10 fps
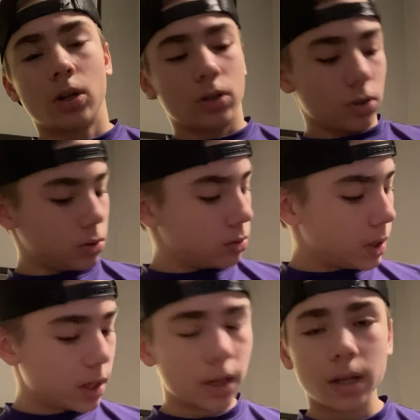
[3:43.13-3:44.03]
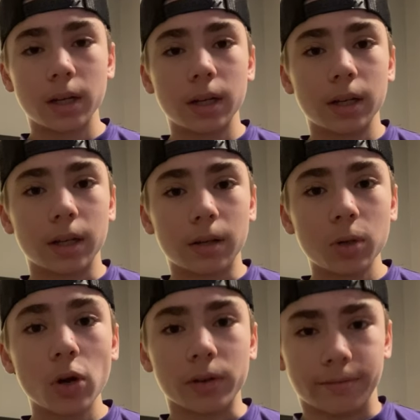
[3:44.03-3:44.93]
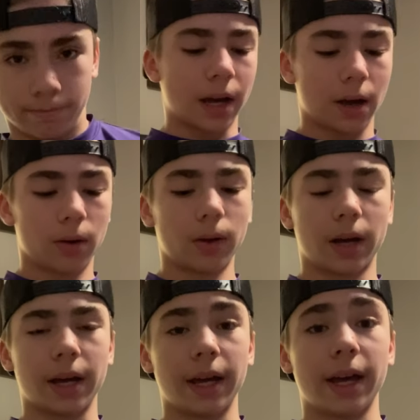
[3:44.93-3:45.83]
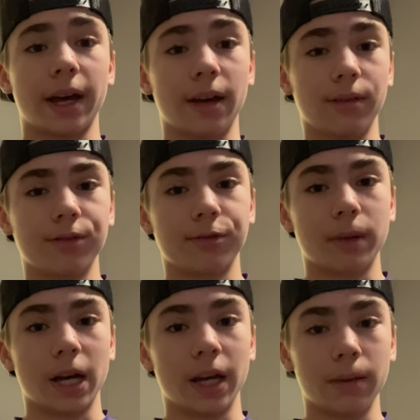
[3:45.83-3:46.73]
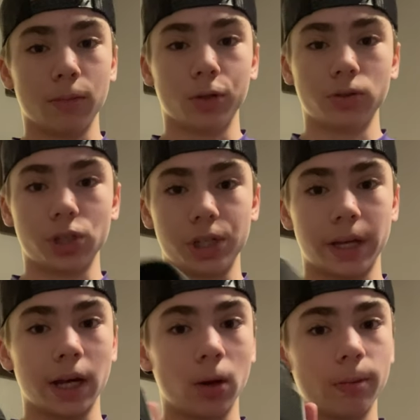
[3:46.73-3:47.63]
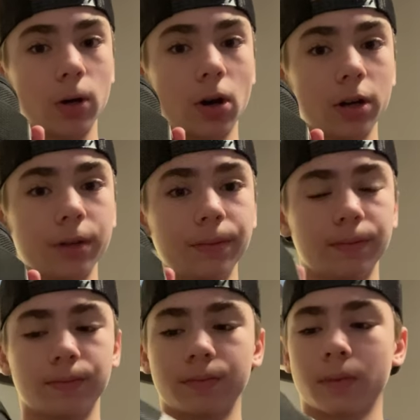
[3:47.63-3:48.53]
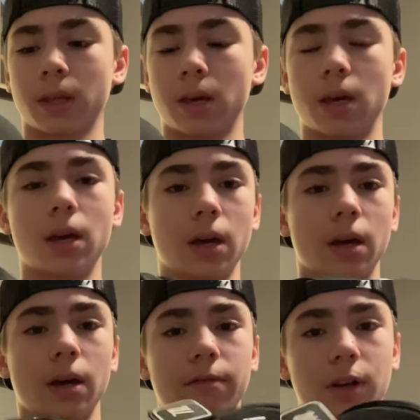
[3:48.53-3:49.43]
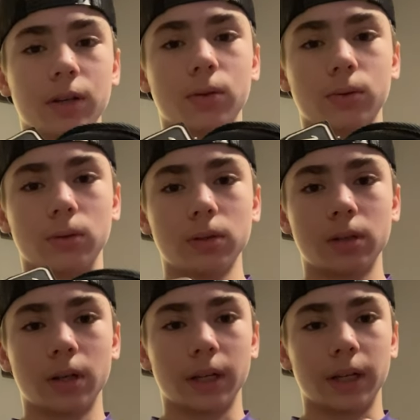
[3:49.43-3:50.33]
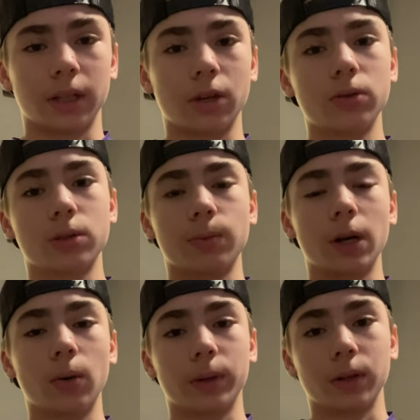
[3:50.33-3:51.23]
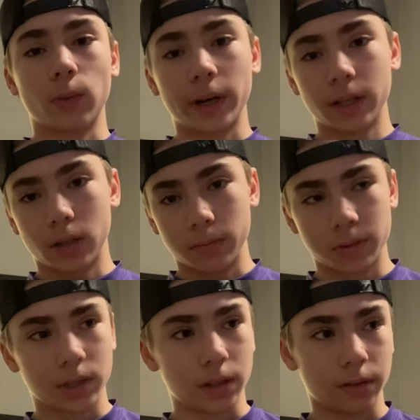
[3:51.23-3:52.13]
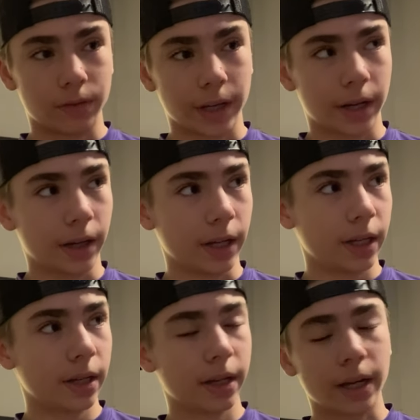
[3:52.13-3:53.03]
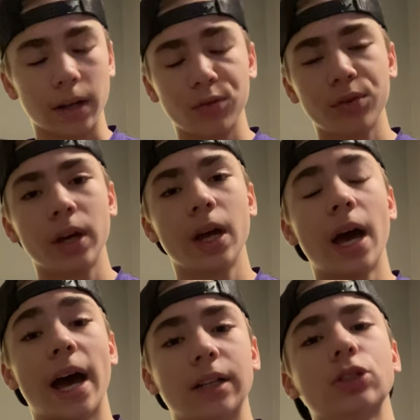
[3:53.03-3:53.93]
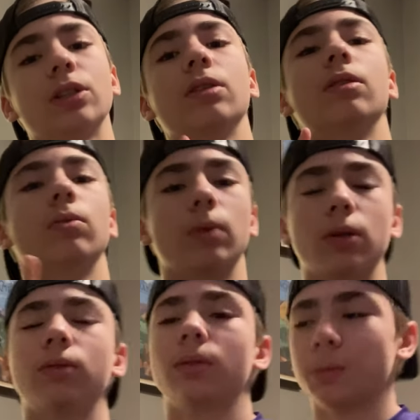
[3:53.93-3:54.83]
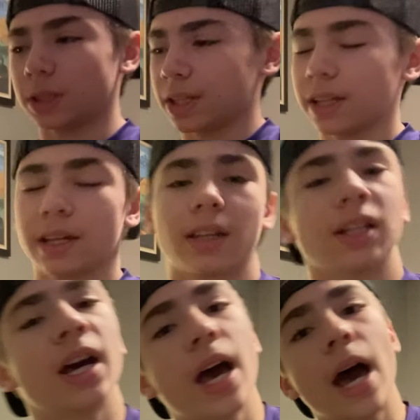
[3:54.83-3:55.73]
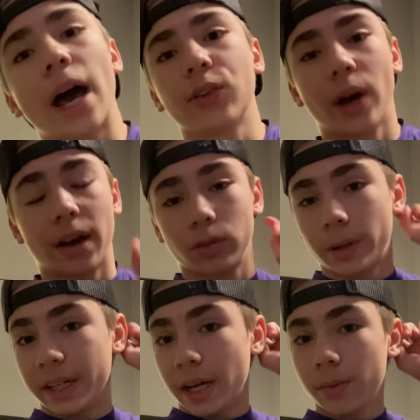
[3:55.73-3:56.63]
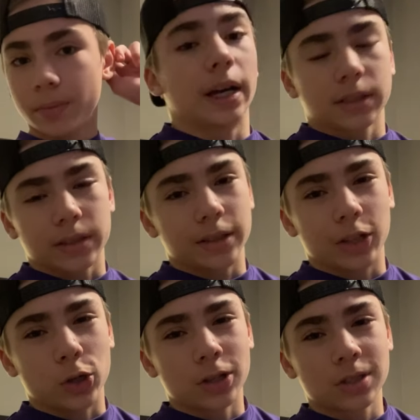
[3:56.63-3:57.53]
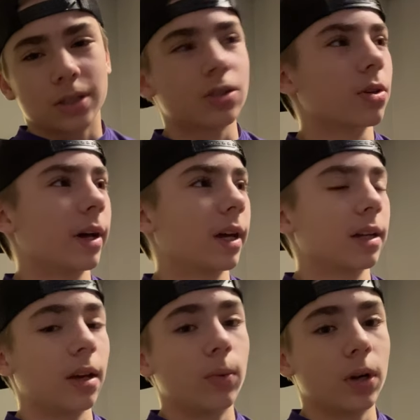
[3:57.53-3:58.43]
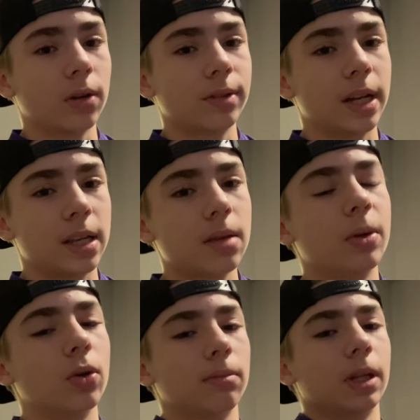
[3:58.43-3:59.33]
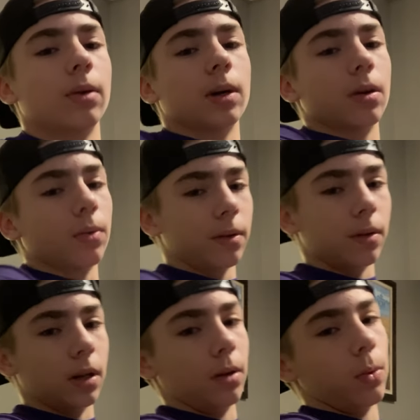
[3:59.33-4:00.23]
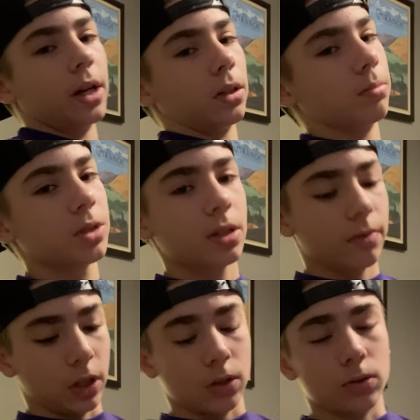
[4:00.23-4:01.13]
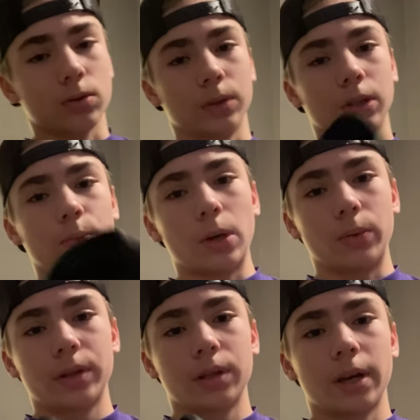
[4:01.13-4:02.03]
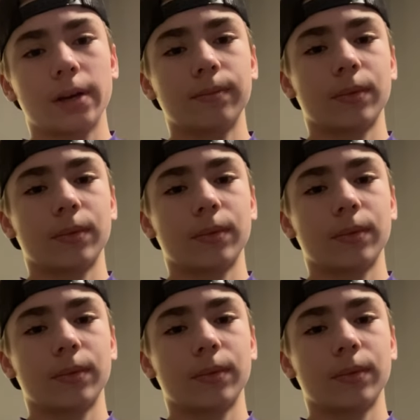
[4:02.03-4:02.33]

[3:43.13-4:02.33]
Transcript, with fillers: to get them going. Now I have my Marucci elbow guard. Very cool. It goes well with the white arm sleeve that I have. Actually, well, let me say that again. I don't have it right now. I accidentally lost it, so I gotta get one off of Nike, but normally I wear a, a wide arm sleeve, and it goes really well with that.